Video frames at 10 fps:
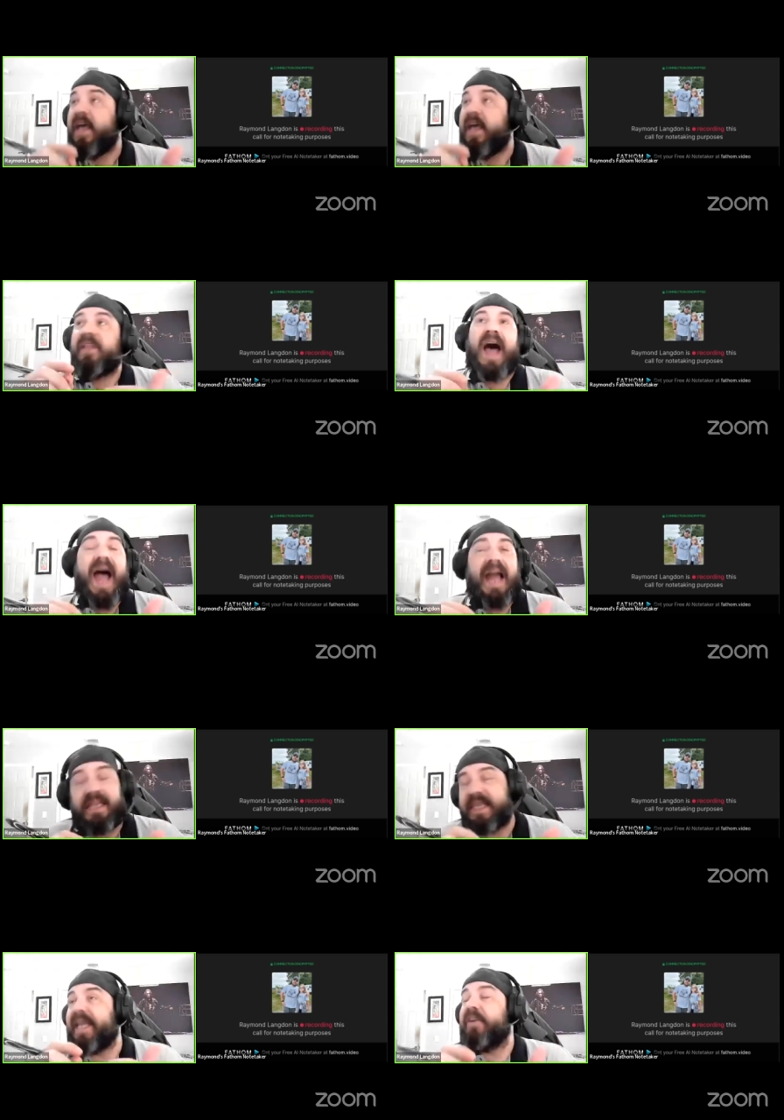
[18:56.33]
to
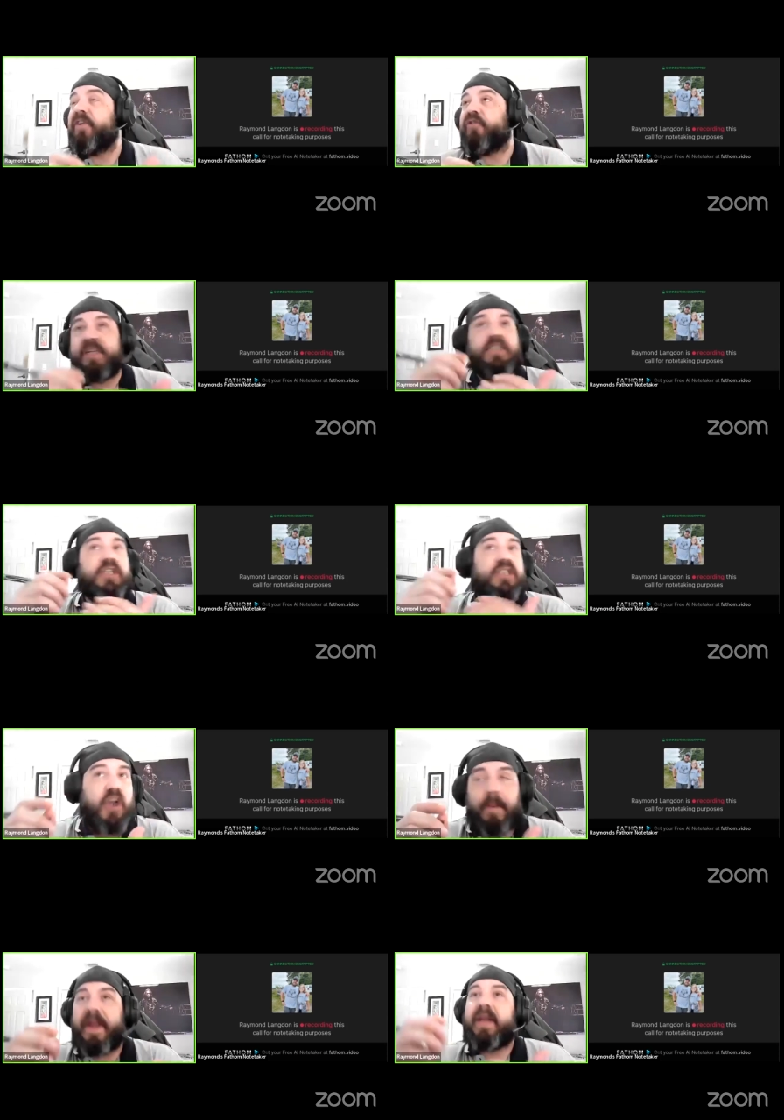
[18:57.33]
highly increase
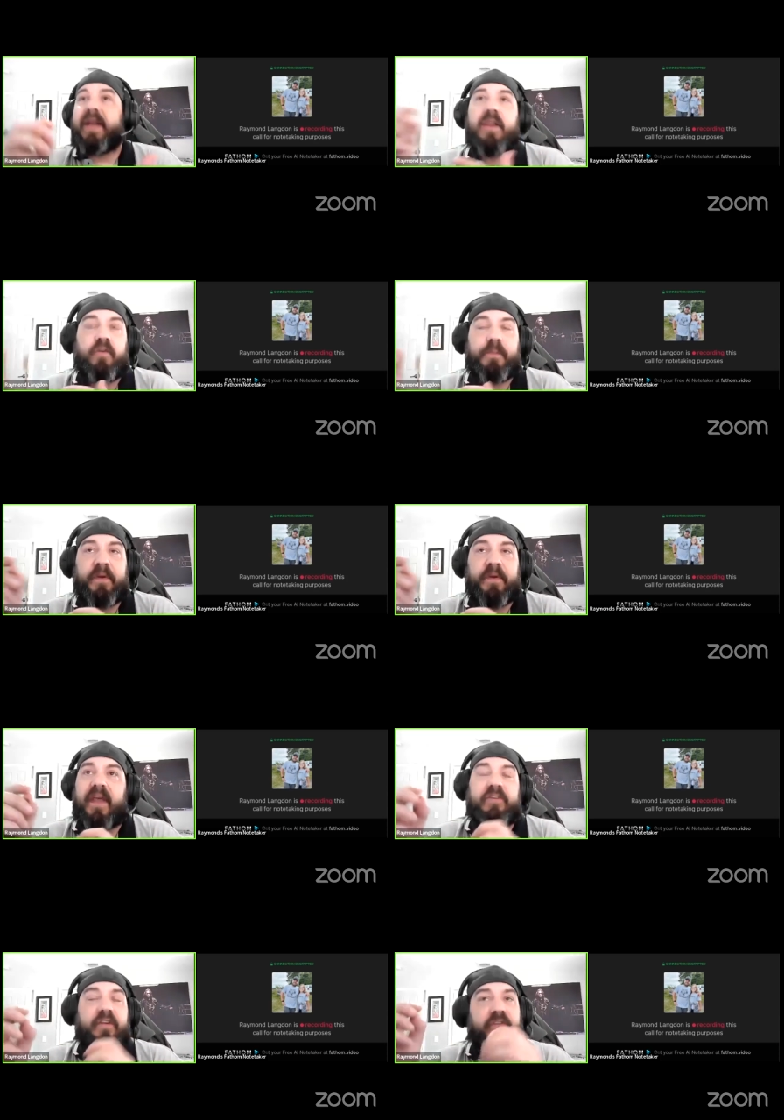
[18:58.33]
show up and close
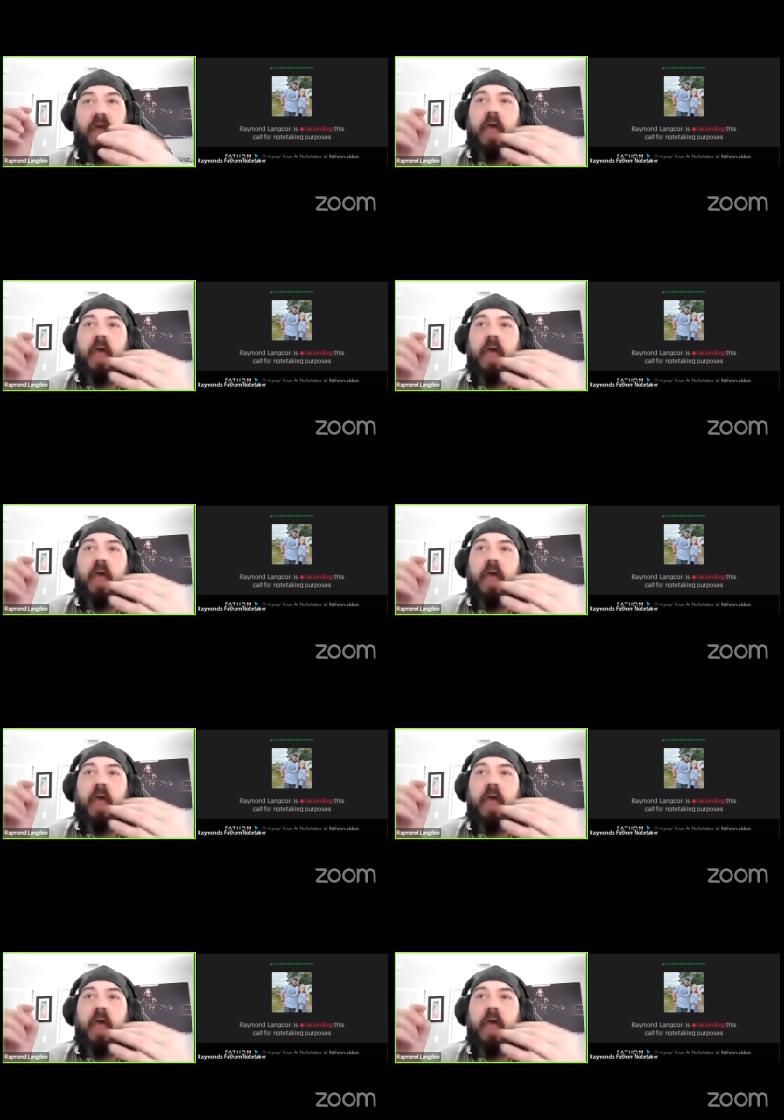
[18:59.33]
percentages.